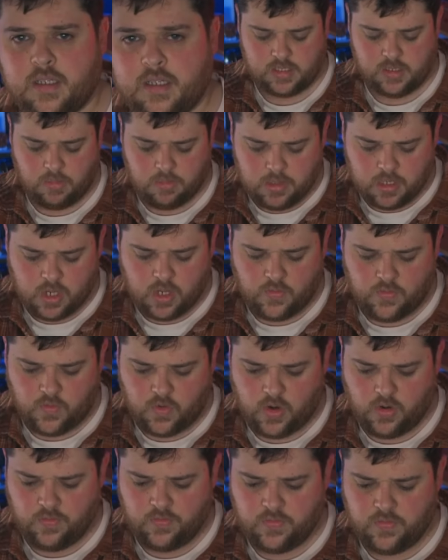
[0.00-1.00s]
So I want to
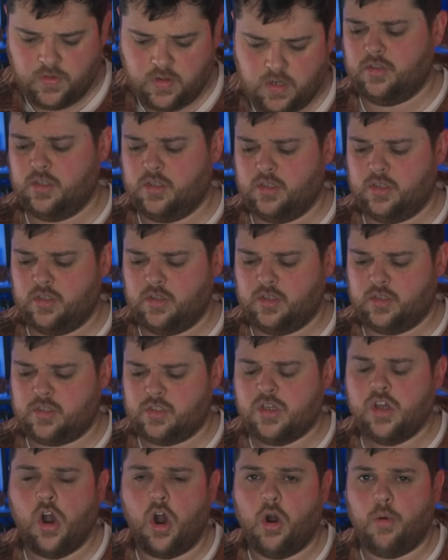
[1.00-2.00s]
cover off
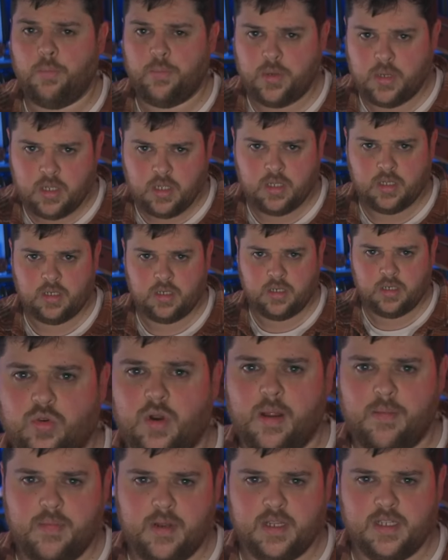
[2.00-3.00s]
the top
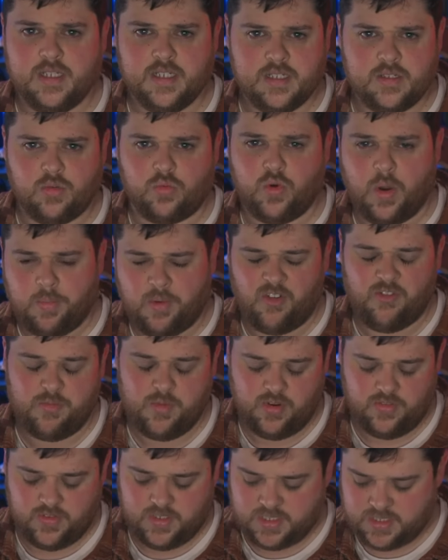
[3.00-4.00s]
Gremlins
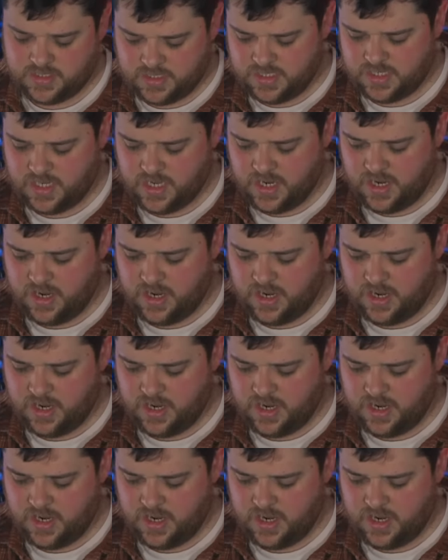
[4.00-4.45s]
ripoff movies